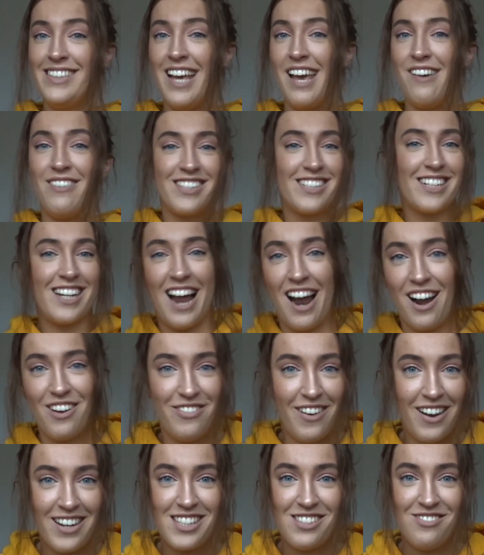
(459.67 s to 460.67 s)
it was
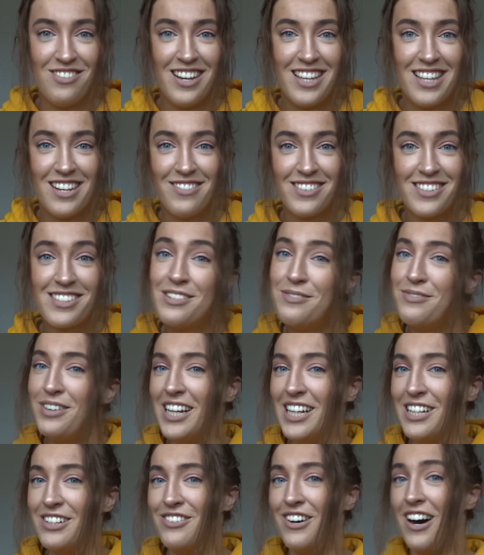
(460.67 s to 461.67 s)
clarified to me that it was
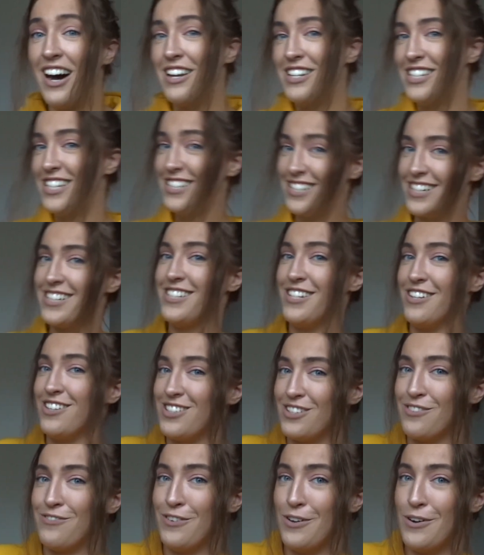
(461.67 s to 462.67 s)
completely fine to just
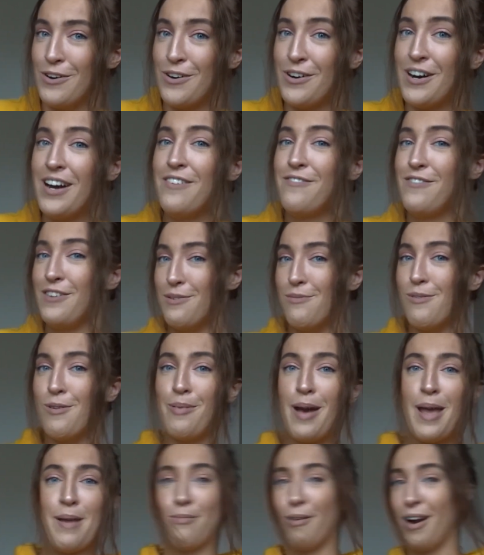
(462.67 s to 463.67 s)
use the floor for the
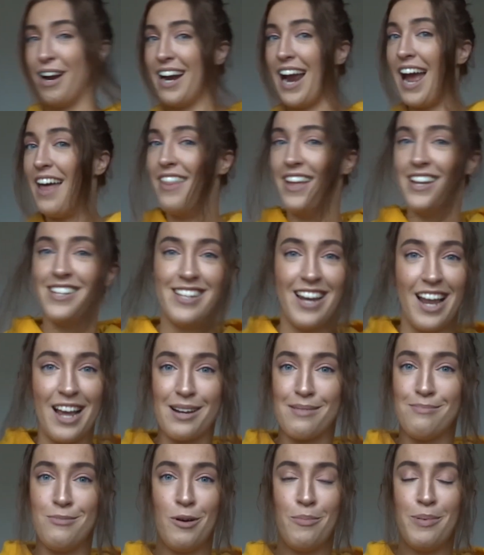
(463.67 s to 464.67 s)
wallpapering and then to
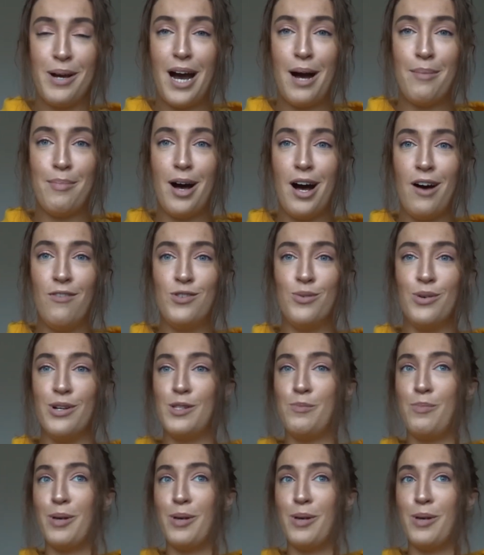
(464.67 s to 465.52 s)
like mop it up afterwards,